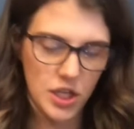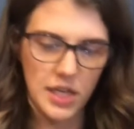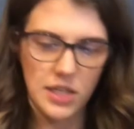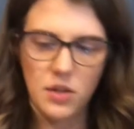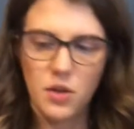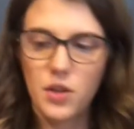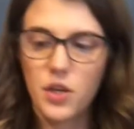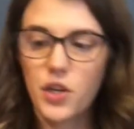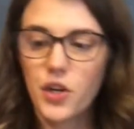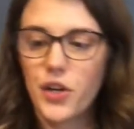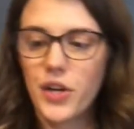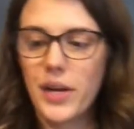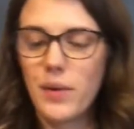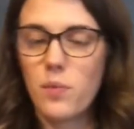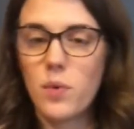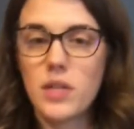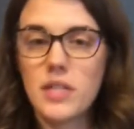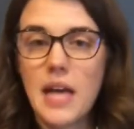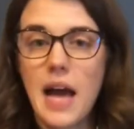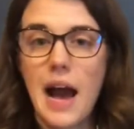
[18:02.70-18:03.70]
So the cream
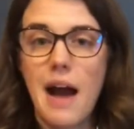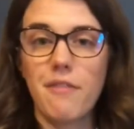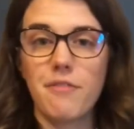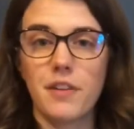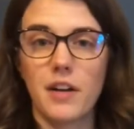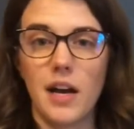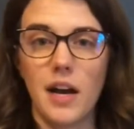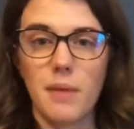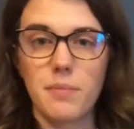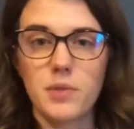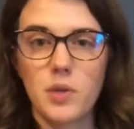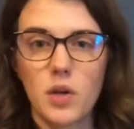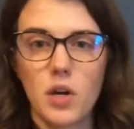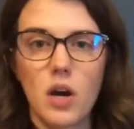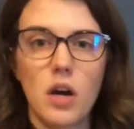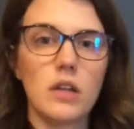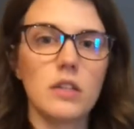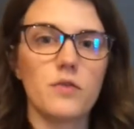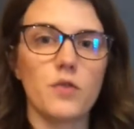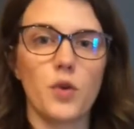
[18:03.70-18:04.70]
was 1/2 cup. So it
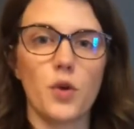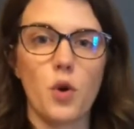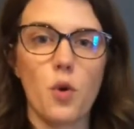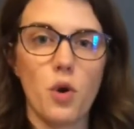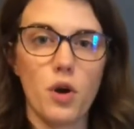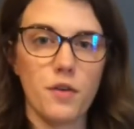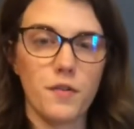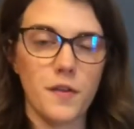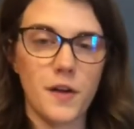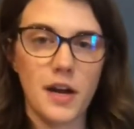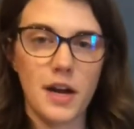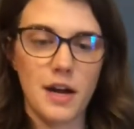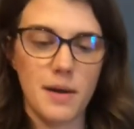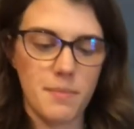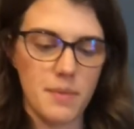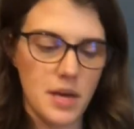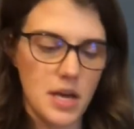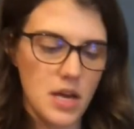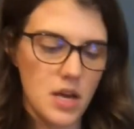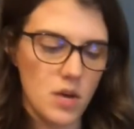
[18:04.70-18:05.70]
calls for 1/4 cup.
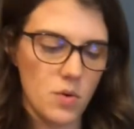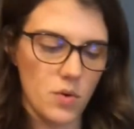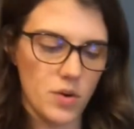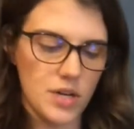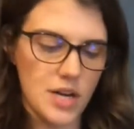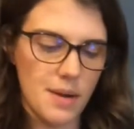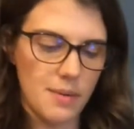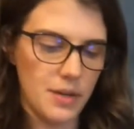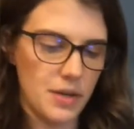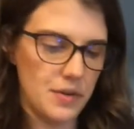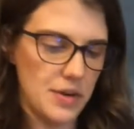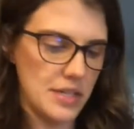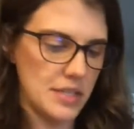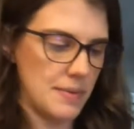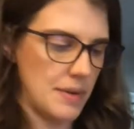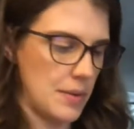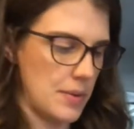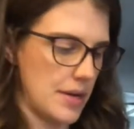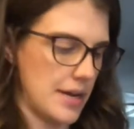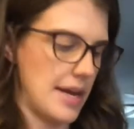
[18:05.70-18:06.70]
We're doubling the recipe,
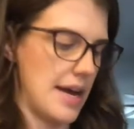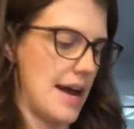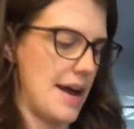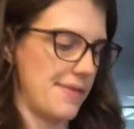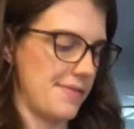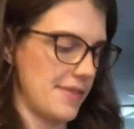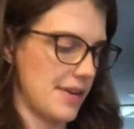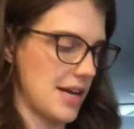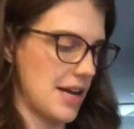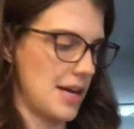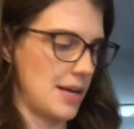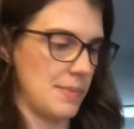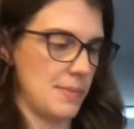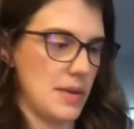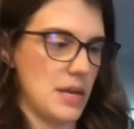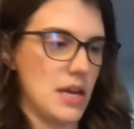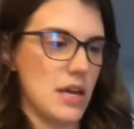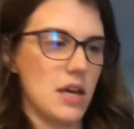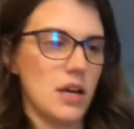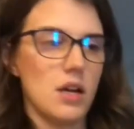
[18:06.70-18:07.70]
we got 1/2 cup.
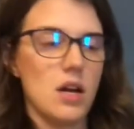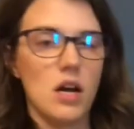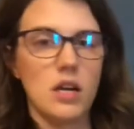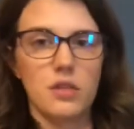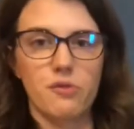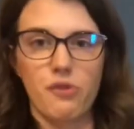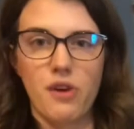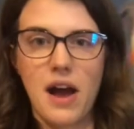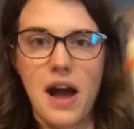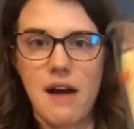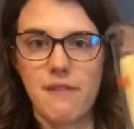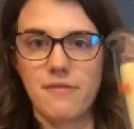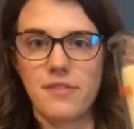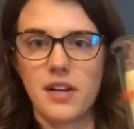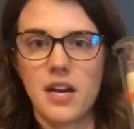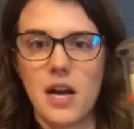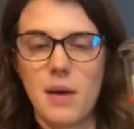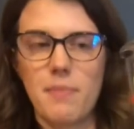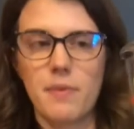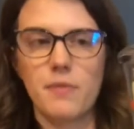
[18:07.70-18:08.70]
It calls for 1/2
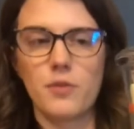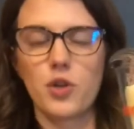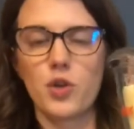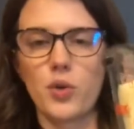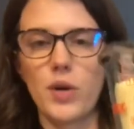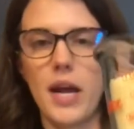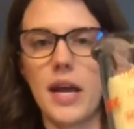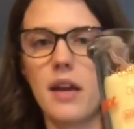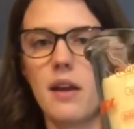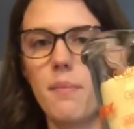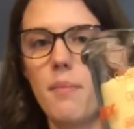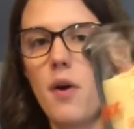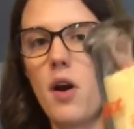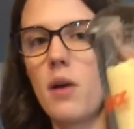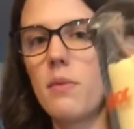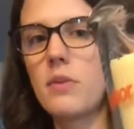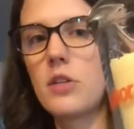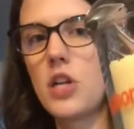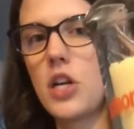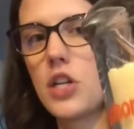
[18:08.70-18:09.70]
cup of grated
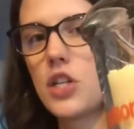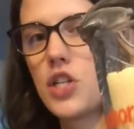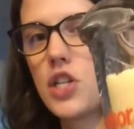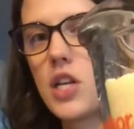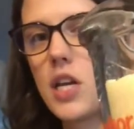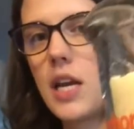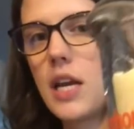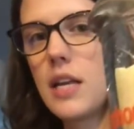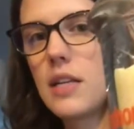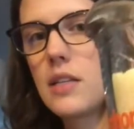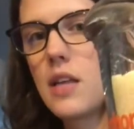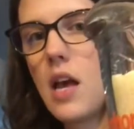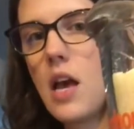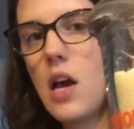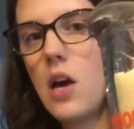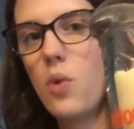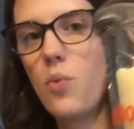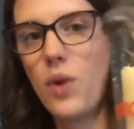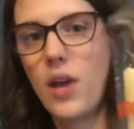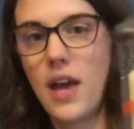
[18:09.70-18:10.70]
Parmesan cheese.
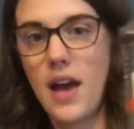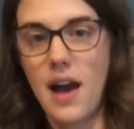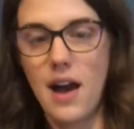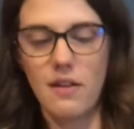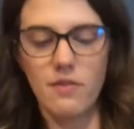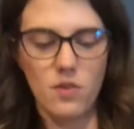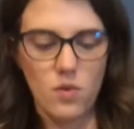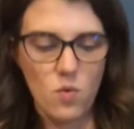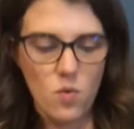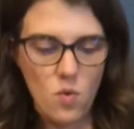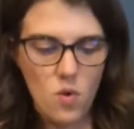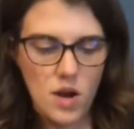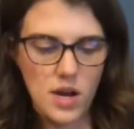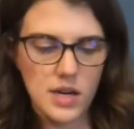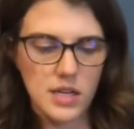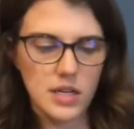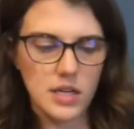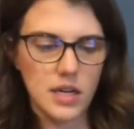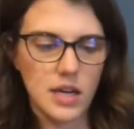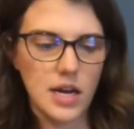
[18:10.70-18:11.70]
We have
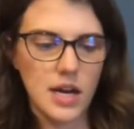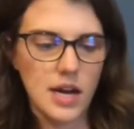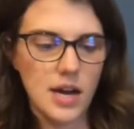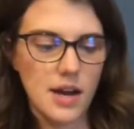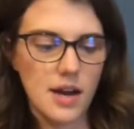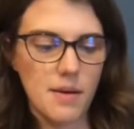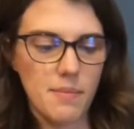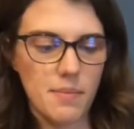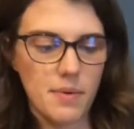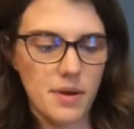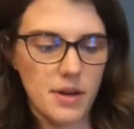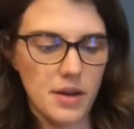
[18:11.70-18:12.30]
1 cup.